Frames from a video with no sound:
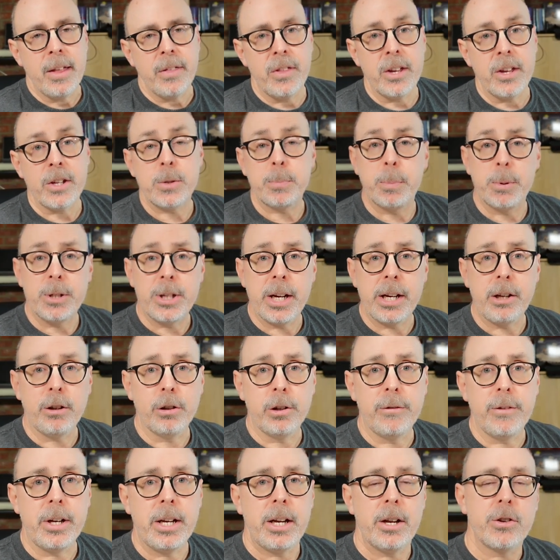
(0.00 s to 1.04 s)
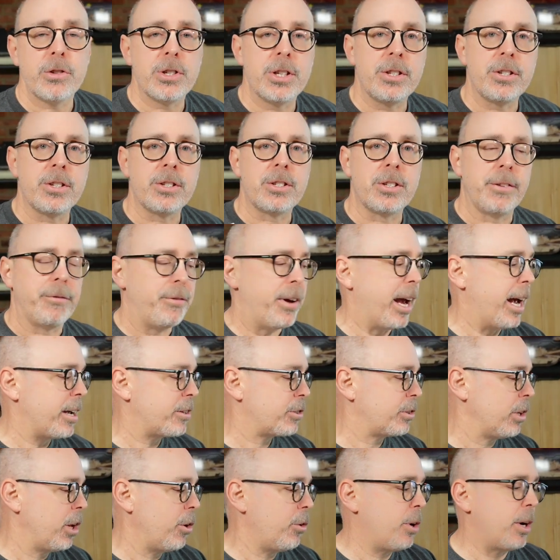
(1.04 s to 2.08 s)
this particular video since it's a
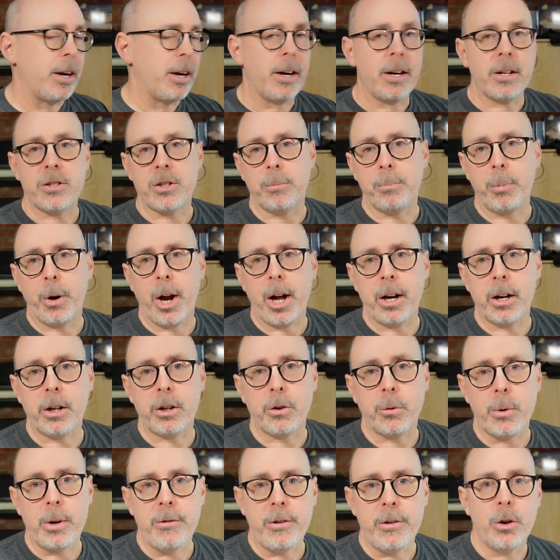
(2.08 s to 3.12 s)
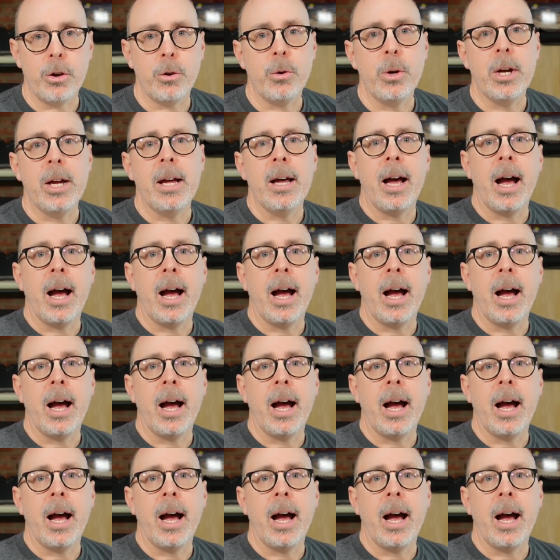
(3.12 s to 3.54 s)
fast load and it's a product review.